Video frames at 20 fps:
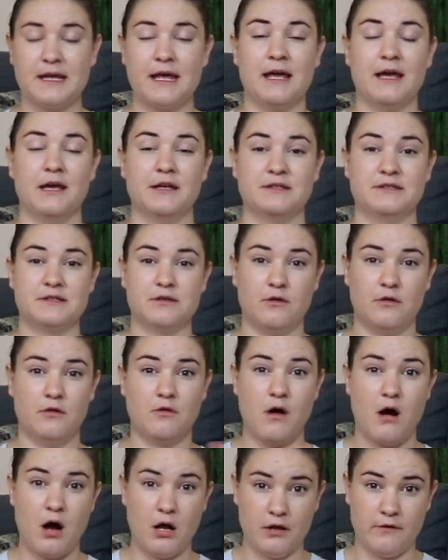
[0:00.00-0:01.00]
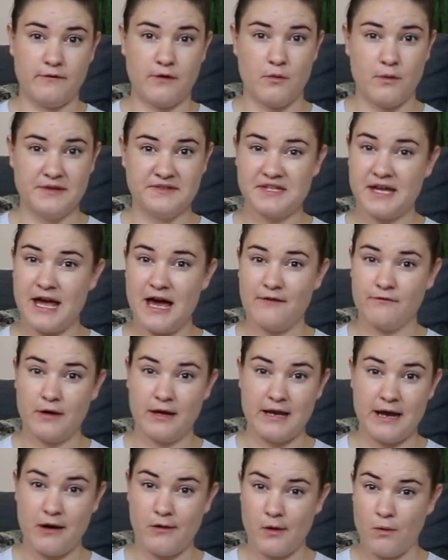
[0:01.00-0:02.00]
and so all of the ones I have right
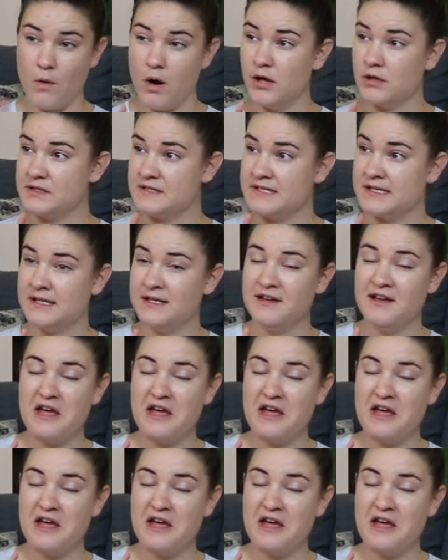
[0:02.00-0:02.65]
now I want.